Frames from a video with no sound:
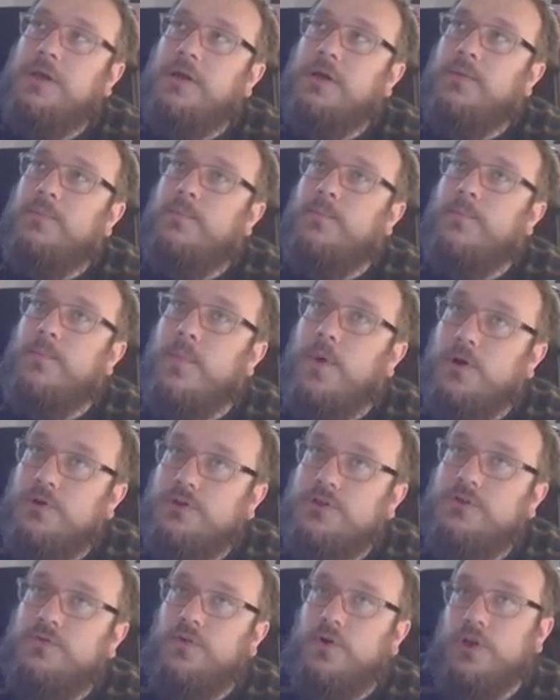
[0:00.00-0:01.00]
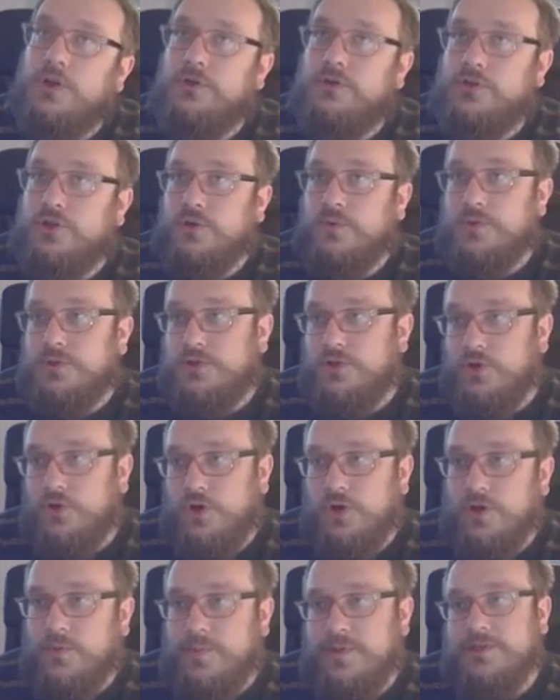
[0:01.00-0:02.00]
most of what you do is not
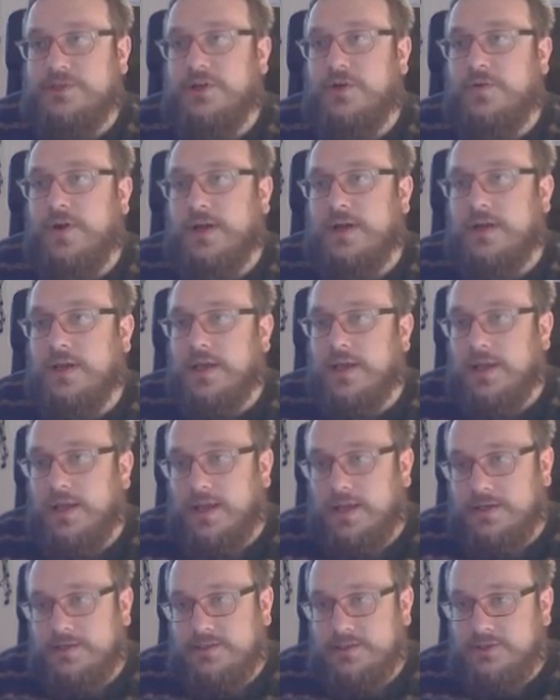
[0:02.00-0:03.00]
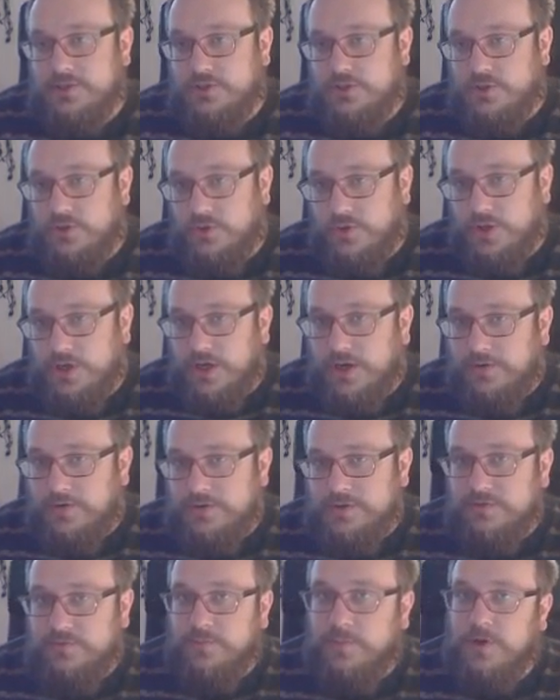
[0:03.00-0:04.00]
going to be directly connected to the
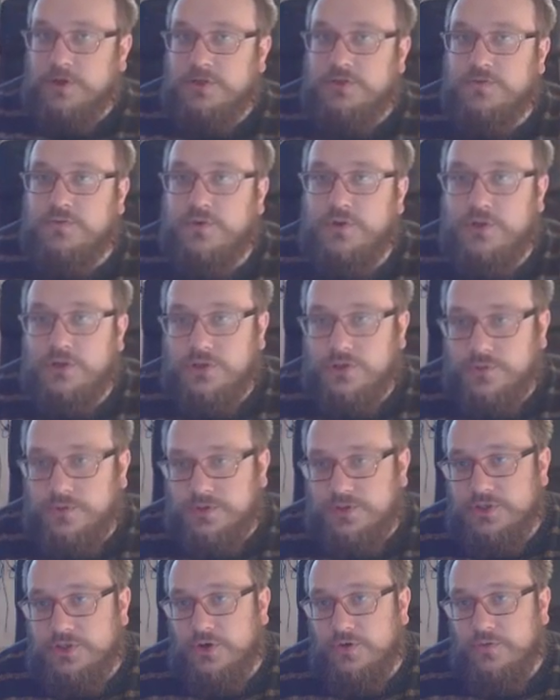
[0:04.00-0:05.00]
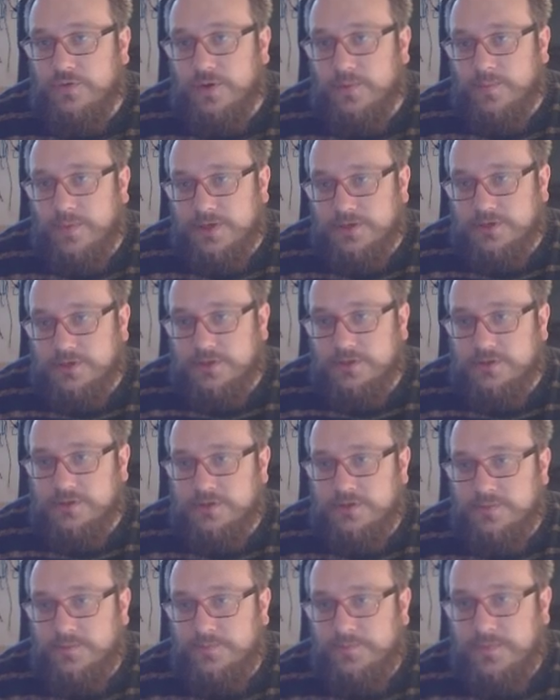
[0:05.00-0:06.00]
narrative. Most of what you do is solving
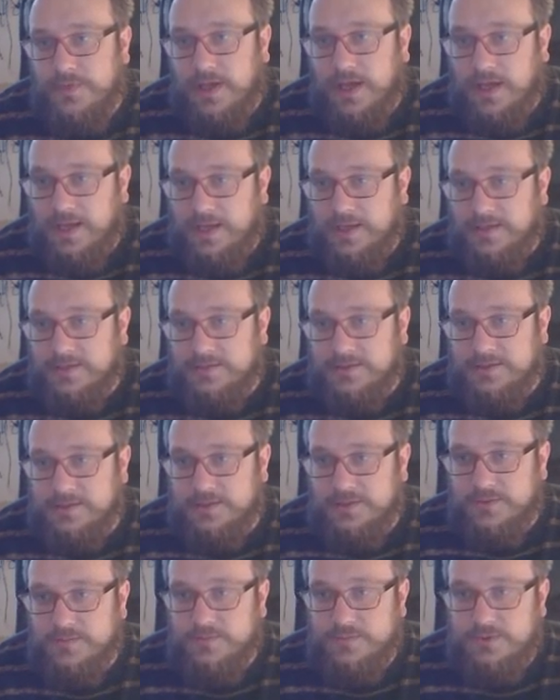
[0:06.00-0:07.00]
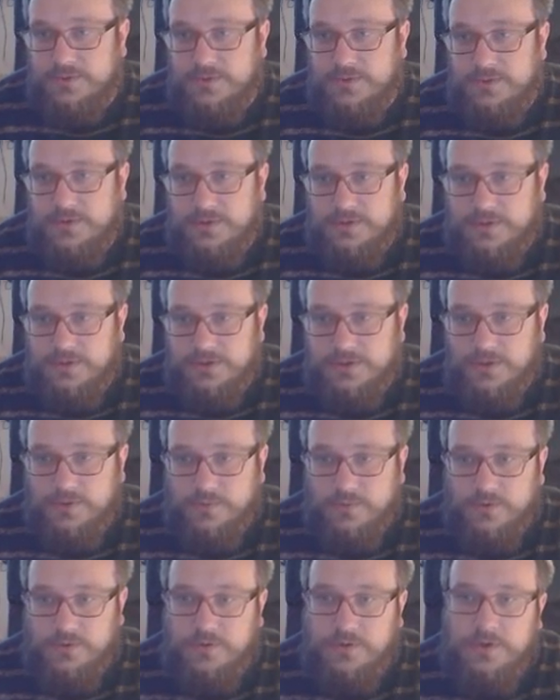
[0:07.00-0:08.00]
puzzles, hacking systems, and so
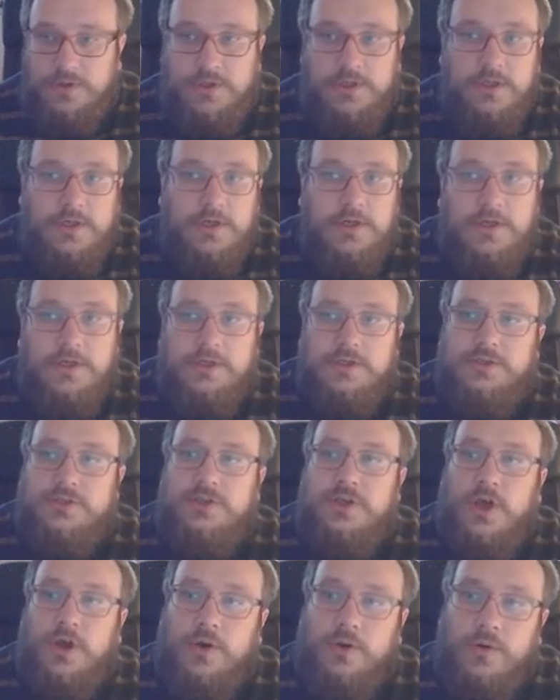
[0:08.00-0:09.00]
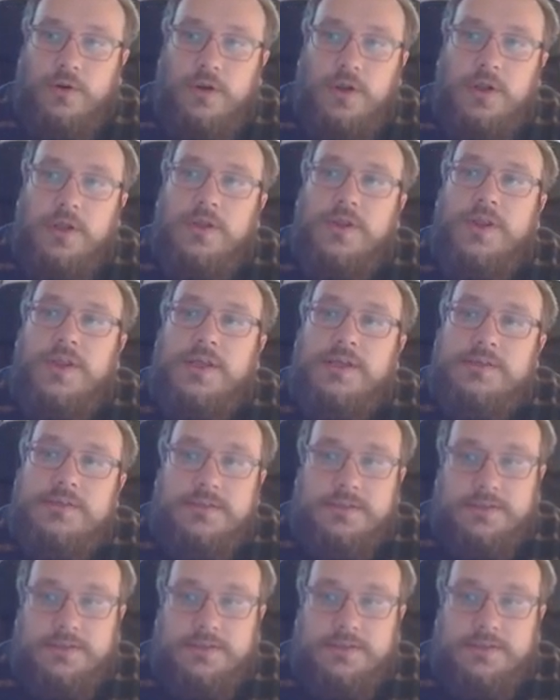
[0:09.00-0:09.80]
on. So this